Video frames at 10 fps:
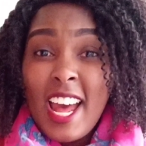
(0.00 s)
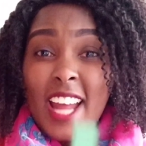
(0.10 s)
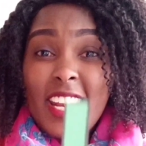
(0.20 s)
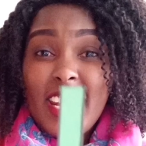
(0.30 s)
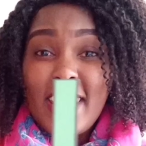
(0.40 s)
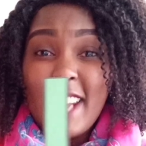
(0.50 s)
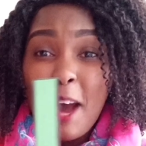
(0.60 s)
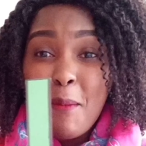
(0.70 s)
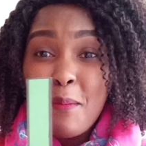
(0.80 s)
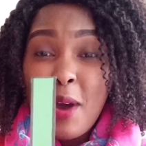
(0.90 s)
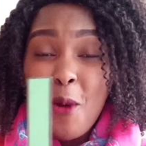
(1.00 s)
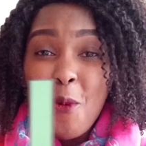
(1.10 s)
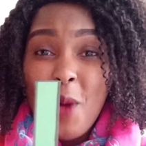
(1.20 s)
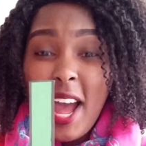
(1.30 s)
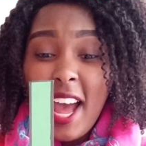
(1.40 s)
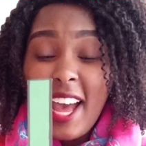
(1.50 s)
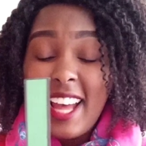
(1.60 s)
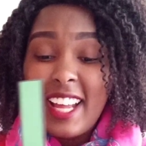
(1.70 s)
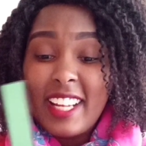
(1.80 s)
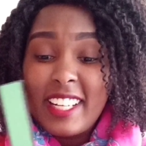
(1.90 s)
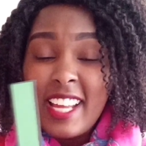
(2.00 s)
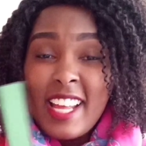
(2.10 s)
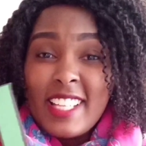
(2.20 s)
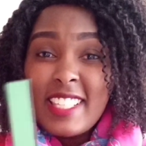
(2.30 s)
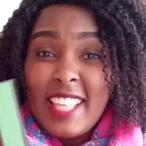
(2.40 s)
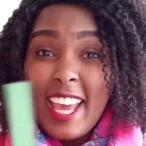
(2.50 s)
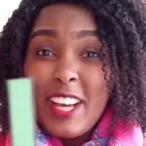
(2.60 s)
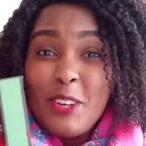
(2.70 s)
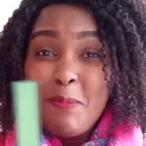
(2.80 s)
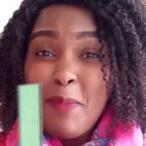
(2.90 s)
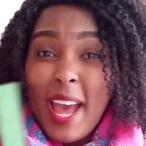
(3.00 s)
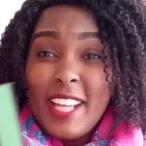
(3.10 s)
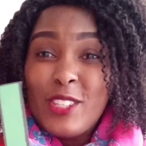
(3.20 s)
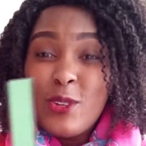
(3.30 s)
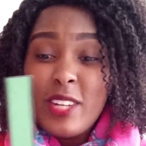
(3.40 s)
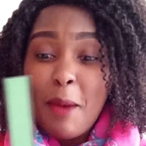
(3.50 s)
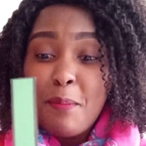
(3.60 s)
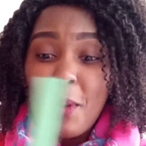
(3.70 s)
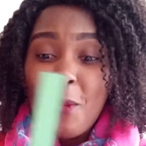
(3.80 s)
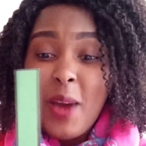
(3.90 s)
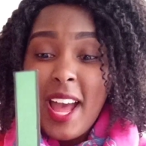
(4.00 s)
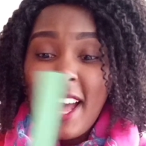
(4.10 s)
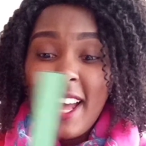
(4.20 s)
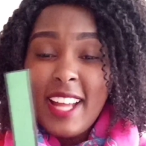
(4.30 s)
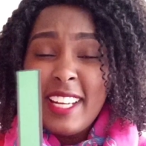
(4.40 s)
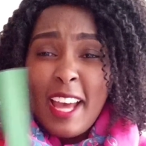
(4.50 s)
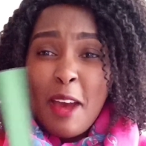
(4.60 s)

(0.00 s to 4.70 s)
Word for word: Number one. Say goodbye to number one.